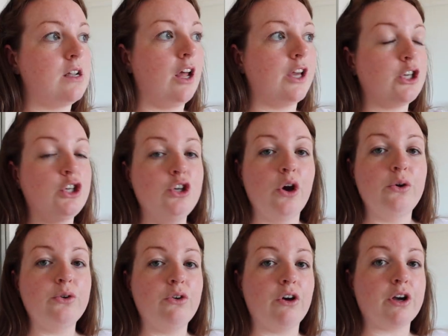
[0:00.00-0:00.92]
So like
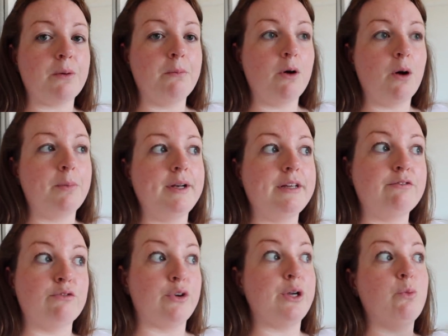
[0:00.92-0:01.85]
yoga, I can probably
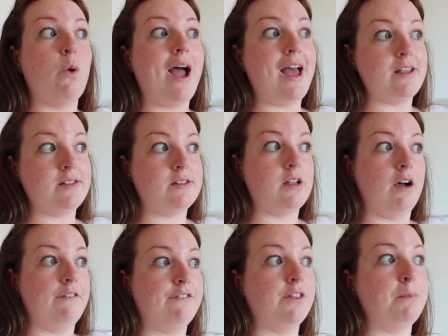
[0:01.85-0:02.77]
rewear
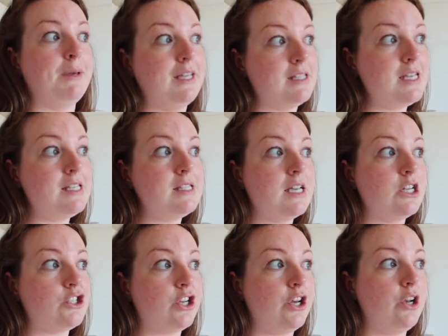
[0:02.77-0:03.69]
stuff for the PT
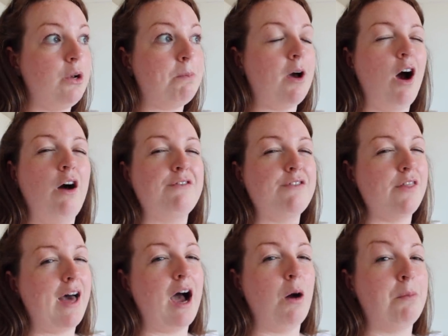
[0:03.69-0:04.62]
session, but after
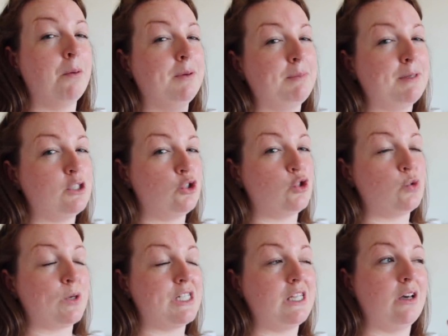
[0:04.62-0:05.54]
that I'll probably be too
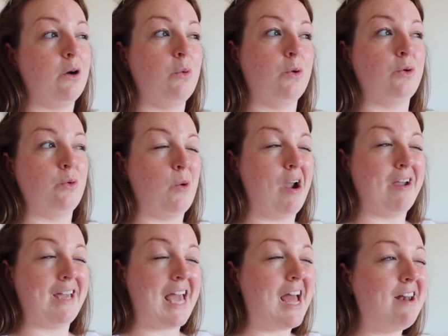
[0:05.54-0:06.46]
sweaty that I'll want to wear
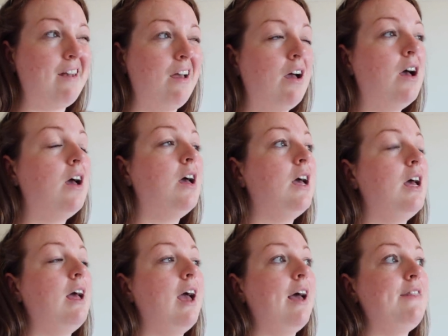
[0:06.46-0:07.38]
again.
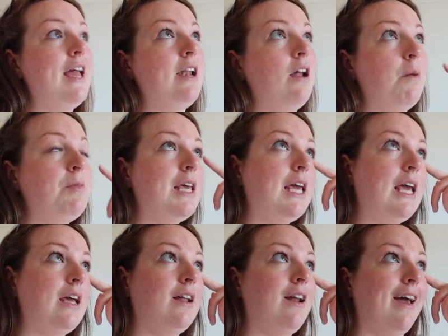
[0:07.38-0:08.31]
And then I'm
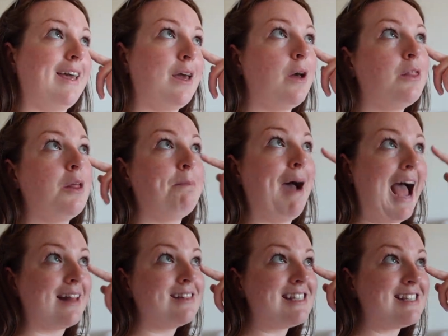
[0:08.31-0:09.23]
thinking like the
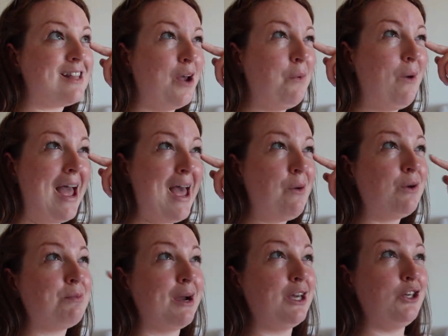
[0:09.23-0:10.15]
pants that I wear
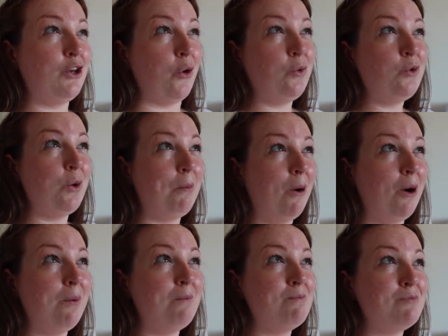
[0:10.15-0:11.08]
with my yoga
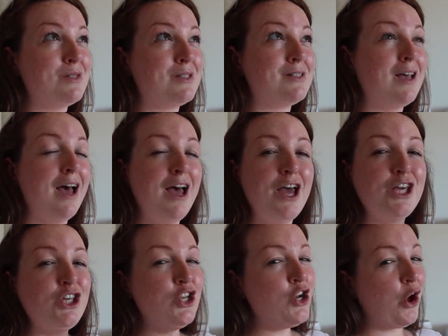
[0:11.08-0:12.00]
bottoms,
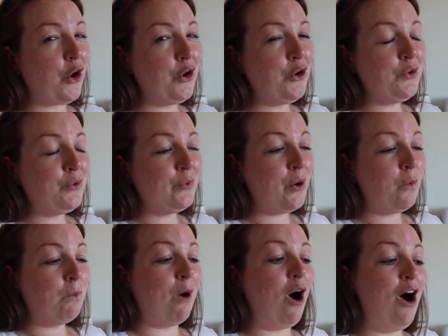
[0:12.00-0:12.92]
you know?
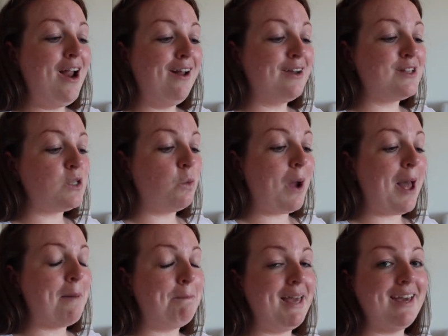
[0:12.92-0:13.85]
But I like to
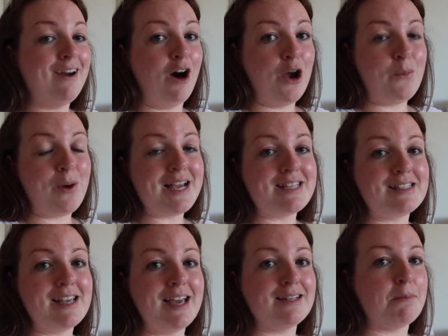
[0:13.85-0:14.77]
wear big,
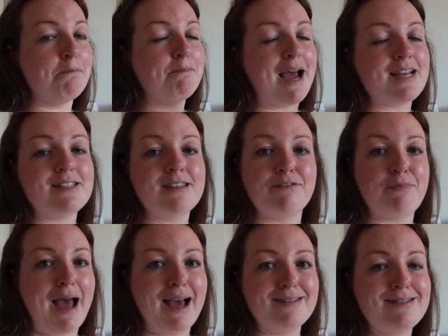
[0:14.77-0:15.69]
high-waisted, massive
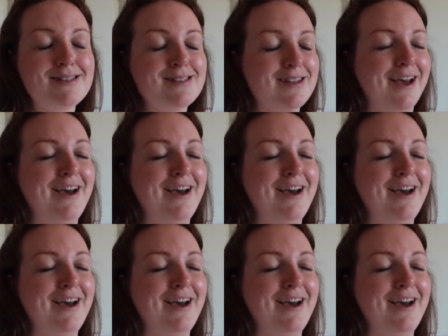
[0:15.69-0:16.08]
pants.